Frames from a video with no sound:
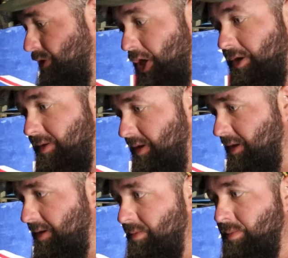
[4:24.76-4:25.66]
chuck
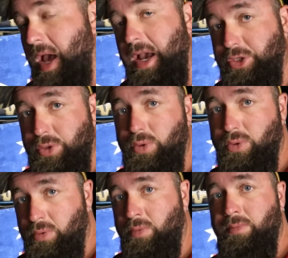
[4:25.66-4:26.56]
the
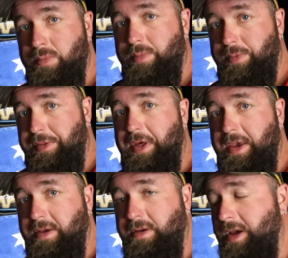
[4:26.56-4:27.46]
actual
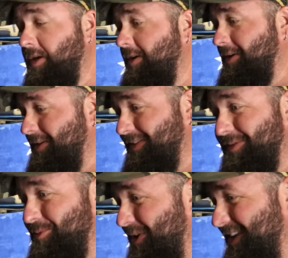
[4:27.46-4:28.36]
thing,
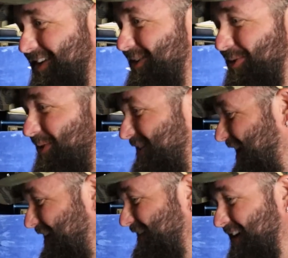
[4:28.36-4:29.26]
what do you call
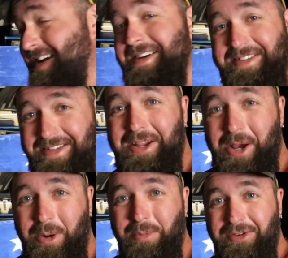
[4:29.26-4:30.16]
that? You
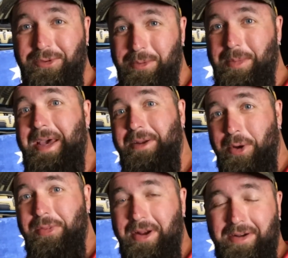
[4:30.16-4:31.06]
know what I'm talking about,
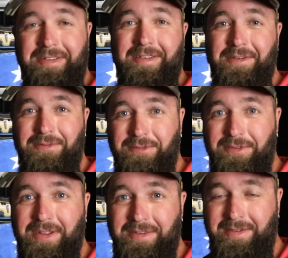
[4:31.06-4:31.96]
on there and see if it
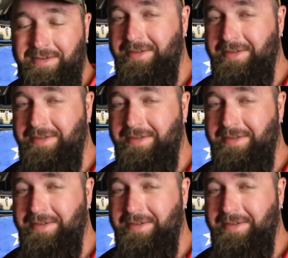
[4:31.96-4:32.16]
fits.